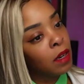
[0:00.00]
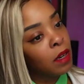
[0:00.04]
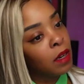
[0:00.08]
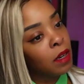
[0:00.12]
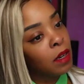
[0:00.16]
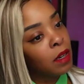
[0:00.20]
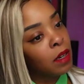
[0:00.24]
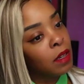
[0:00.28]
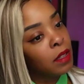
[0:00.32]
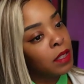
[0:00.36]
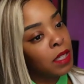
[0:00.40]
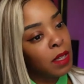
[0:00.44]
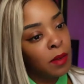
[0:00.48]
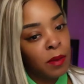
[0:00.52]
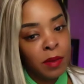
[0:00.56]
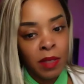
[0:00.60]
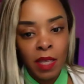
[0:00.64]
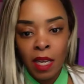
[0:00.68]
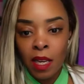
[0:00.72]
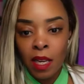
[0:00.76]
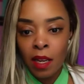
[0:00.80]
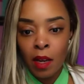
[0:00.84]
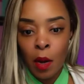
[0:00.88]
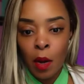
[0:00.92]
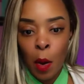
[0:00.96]
See what I'm
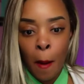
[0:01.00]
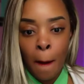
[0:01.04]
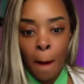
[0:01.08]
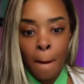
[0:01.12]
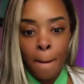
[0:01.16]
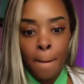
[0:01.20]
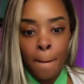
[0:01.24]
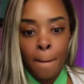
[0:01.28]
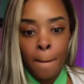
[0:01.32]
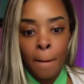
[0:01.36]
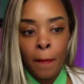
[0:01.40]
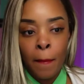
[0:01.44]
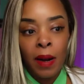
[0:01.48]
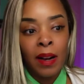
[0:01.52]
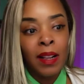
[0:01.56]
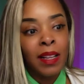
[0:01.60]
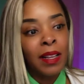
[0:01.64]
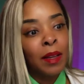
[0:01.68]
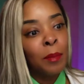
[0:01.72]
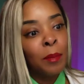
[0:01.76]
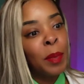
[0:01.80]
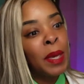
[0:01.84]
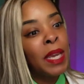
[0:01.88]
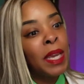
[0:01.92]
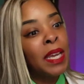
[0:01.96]
saying?
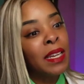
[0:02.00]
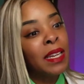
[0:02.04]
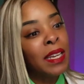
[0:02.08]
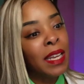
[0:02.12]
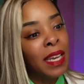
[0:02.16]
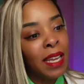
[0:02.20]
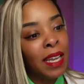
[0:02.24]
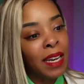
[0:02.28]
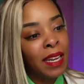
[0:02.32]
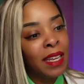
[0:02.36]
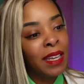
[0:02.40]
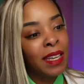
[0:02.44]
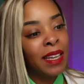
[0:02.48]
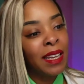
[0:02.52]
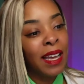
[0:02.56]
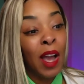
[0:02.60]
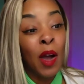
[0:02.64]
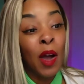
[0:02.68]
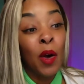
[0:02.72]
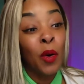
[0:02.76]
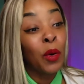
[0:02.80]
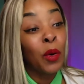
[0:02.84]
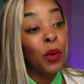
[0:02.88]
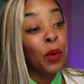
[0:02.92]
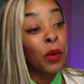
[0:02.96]
P. Diddy, I
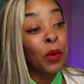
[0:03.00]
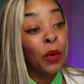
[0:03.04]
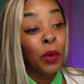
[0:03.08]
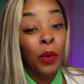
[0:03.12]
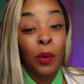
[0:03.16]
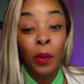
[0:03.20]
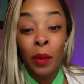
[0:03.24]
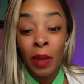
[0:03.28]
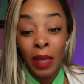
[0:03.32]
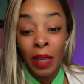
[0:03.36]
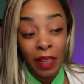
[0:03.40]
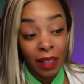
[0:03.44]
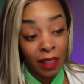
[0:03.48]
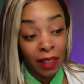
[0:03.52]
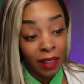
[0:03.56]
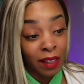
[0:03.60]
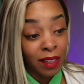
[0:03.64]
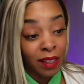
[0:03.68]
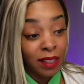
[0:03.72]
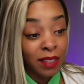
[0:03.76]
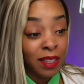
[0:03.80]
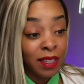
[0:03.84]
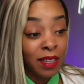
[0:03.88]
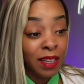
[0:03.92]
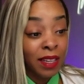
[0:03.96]
don't know who he
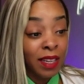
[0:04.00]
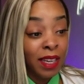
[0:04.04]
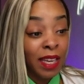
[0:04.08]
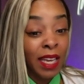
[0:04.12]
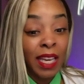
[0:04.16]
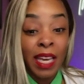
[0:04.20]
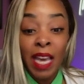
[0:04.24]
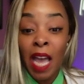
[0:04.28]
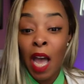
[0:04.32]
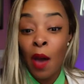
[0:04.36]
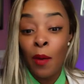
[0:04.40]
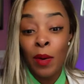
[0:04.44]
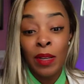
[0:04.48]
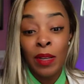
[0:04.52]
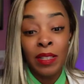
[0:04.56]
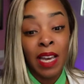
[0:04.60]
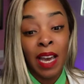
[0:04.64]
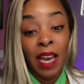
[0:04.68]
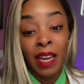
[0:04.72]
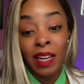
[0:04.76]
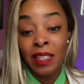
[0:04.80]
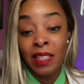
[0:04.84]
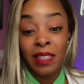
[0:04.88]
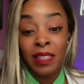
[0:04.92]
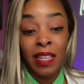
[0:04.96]
is. He always got
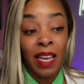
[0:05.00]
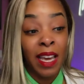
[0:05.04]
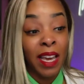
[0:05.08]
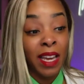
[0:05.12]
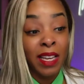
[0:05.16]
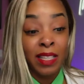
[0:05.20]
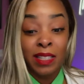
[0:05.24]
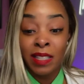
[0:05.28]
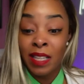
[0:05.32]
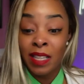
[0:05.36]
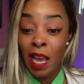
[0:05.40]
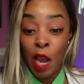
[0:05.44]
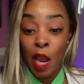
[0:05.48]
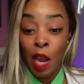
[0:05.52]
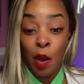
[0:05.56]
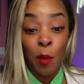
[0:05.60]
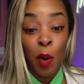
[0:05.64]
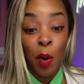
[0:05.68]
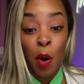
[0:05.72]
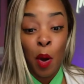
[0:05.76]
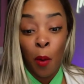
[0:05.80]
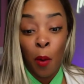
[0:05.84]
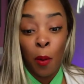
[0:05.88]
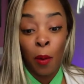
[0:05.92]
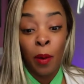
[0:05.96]
his stage name
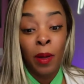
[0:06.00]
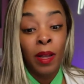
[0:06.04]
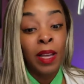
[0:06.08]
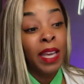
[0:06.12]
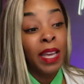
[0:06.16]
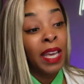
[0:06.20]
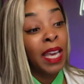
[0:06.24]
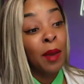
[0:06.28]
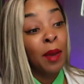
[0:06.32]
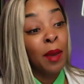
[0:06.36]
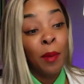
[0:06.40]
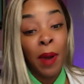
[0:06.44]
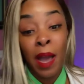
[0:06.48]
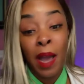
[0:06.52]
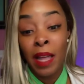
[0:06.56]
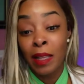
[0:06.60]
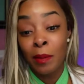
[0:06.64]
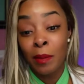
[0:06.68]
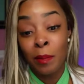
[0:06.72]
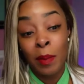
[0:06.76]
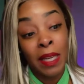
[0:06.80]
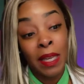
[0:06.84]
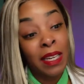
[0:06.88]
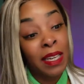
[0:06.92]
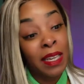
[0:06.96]
on. He probably
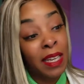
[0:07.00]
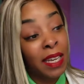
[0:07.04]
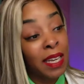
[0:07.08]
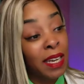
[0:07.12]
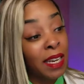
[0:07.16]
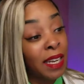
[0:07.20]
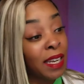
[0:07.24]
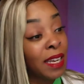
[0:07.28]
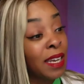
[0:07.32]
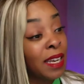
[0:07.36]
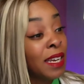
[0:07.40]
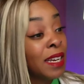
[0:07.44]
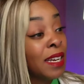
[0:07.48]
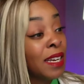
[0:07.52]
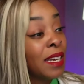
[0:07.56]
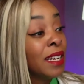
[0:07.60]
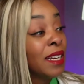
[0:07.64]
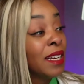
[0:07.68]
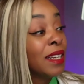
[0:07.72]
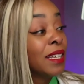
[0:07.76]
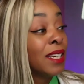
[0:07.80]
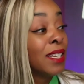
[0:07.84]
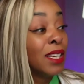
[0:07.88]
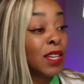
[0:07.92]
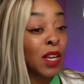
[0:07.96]
be Diddy,
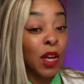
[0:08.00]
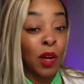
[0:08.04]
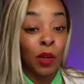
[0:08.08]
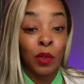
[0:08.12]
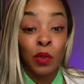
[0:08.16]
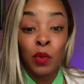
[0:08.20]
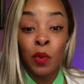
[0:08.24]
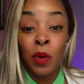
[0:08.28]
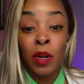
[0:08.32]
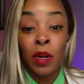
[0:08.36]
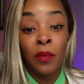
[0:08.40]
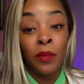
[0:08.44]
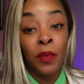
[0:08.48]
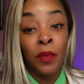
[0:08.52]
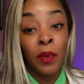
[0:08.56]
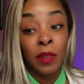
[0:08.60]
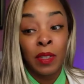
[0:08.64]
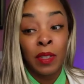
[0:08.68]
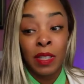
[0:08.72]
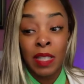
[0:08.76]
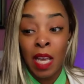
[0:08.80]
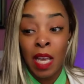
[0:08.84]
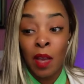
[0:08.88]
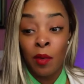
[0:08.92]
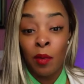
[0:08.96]
you know,
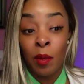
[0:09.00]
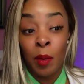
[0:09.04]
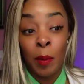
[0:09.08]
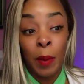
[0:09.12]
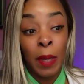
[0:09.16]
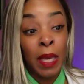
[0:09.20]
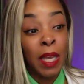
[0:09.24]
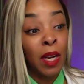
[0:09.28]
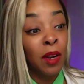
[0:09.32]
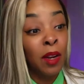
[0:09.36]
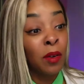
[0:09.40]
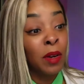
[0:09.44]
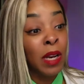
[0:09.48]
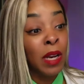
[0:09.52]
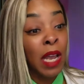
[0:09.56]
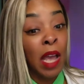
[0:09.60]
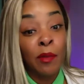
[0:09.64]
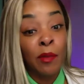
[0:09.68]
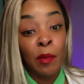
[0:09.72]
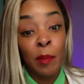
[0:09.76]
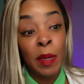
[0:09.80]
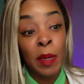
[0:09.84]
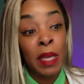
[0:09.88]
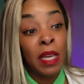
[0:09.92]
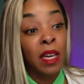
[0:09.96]
24-7. He don't never
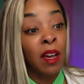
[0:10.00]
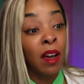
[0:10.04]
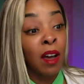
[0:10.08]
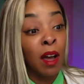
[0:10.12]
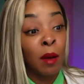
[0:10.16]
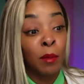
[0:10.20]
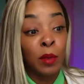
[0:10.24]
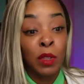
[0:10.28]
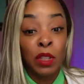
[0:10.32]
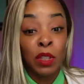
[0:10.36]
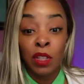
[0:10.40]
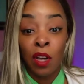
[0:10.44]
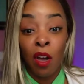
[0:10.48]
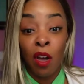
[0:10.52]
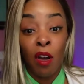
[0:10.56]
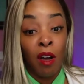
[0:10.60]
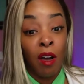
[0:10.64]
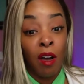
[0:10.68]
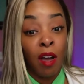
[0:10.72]
become Sean.